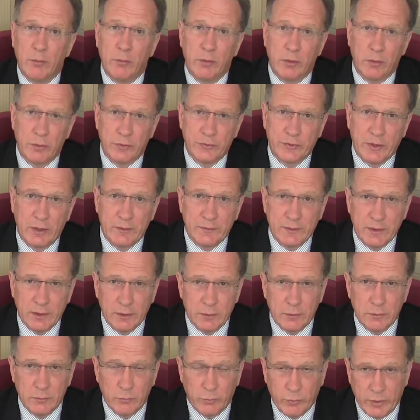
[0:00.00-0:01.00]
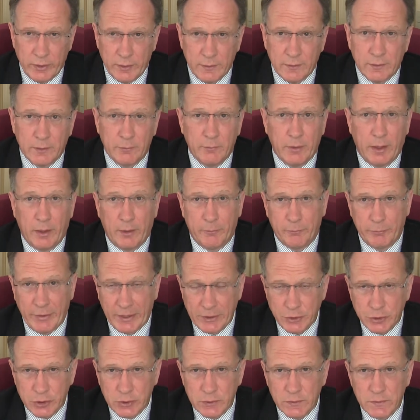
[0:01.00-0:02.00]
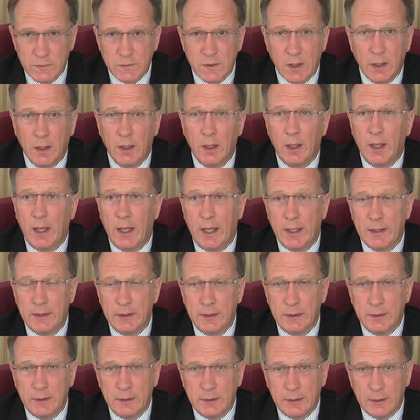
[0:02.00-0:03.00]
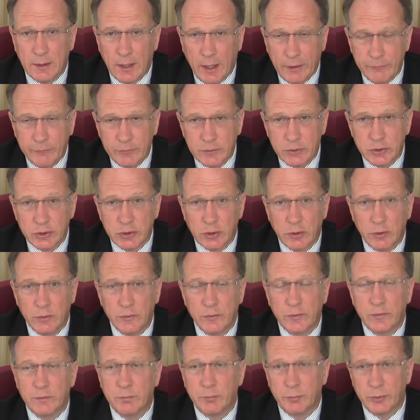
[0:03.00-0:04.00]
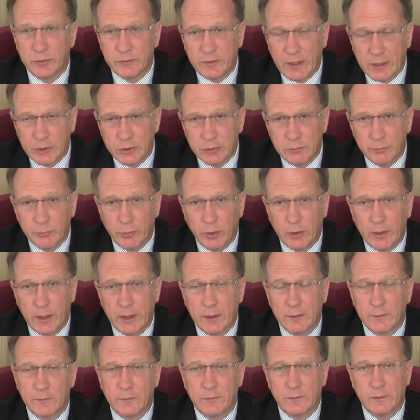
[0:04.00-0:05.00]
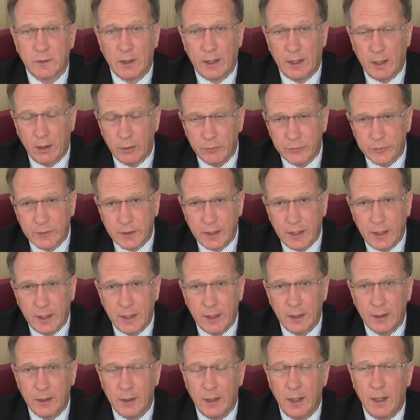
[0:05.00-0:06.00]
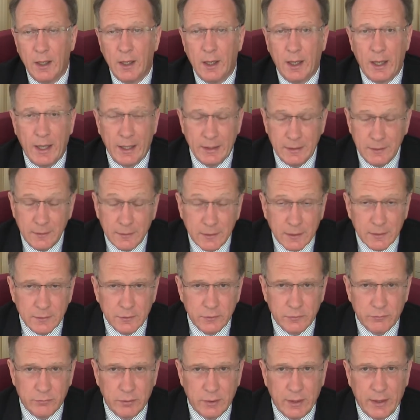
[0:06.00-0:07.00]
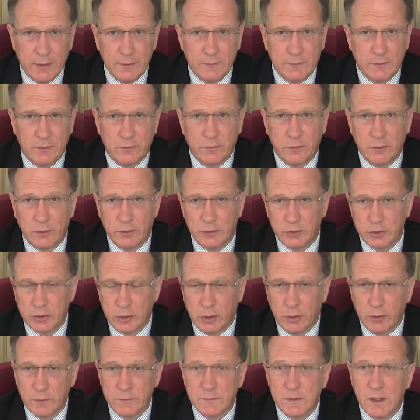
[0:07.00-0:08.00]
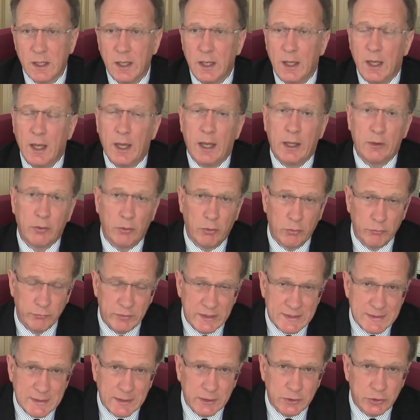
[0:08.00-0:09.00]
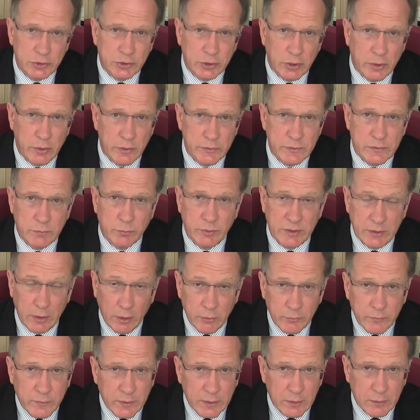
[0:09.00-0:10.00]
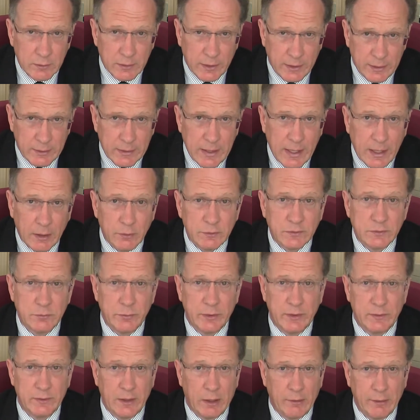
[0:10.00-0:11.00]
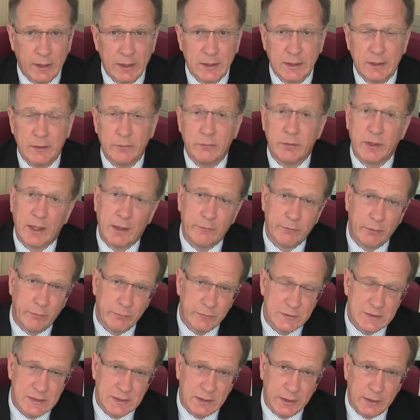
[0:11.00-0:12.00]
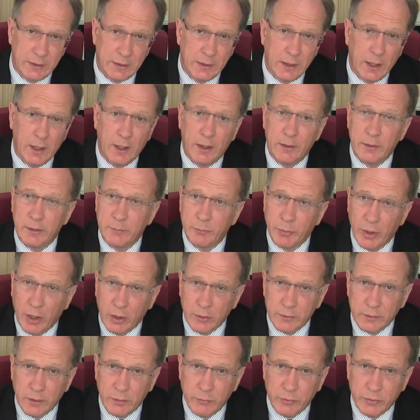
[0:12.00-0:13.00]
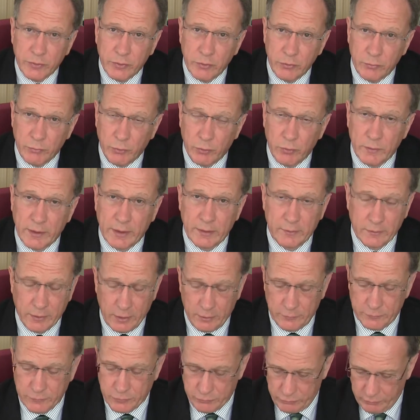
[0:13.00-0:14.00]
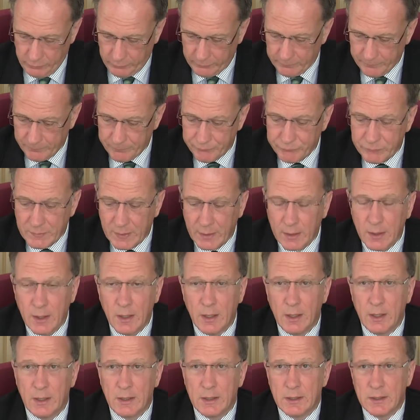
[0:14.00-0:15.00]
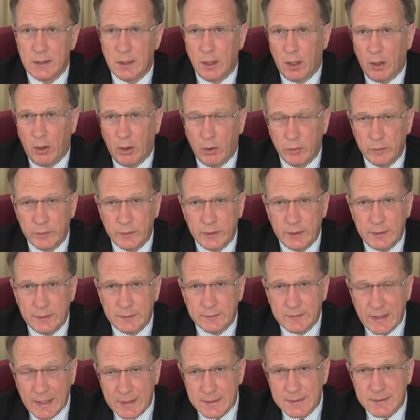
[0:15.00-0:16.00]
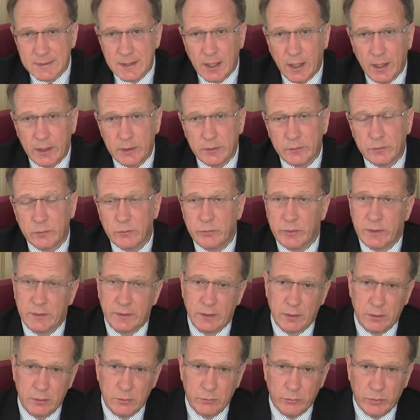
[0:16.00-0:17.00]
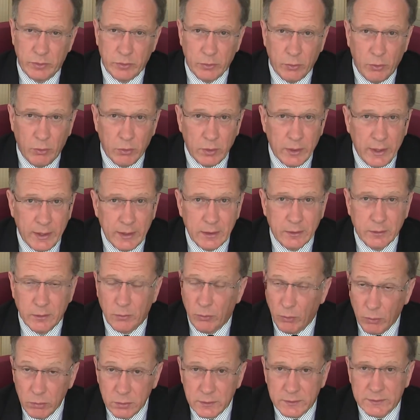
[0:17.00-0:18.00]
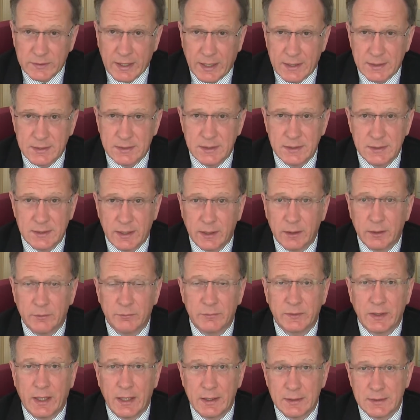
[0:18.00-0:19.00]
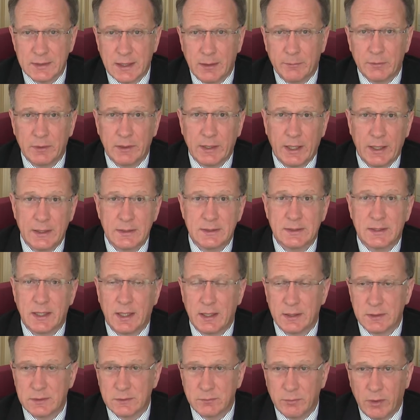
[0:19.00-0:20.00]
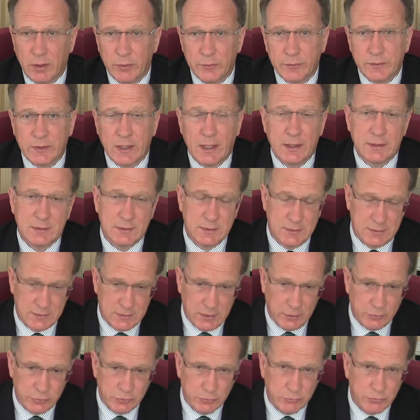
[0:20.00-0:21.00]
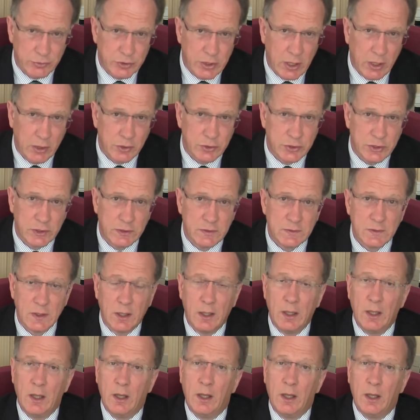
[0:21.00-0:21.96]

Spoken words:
We also deal with pensions, any life insurance, protection products, healthcare, anything that's related to insurance, and all risk insurance we don't deal in-house with directly. We have obviously a partner with whom all that goes through. On the tax side, we deal with all the taxes: income tax, capital gains tax, wealth tax, social charges.